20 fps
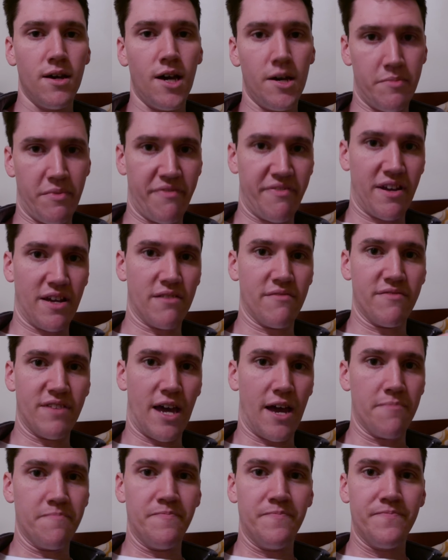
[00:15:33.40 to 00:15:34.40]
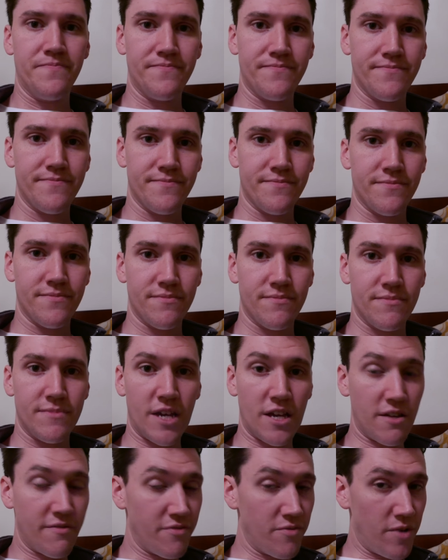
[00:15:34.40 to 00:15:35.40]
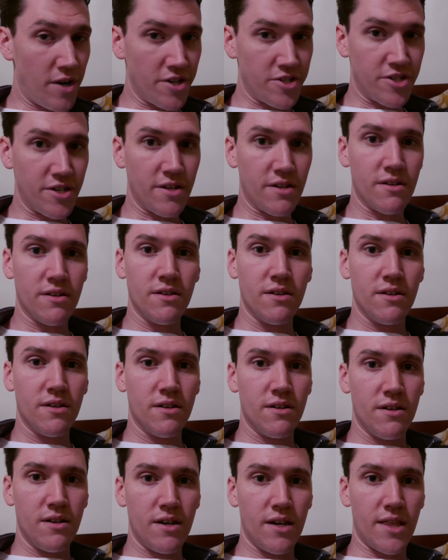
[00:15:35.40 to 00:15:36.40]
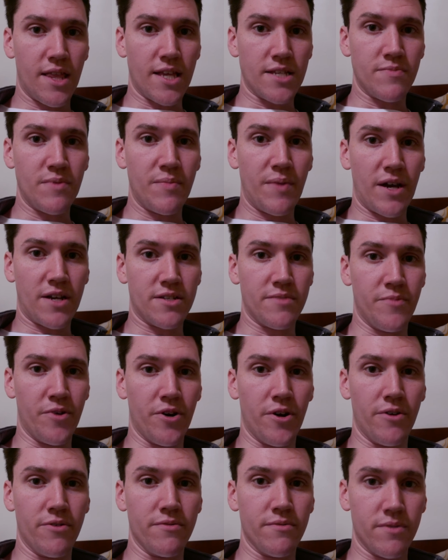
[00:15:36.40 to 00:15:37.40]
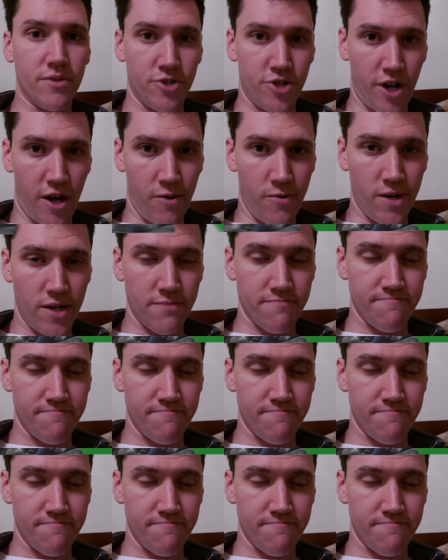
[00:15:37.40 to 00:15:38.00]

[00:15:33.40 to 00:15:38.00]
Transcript: I'm a fan of that. Thank you for watching, and let's meet back tomorrow, shall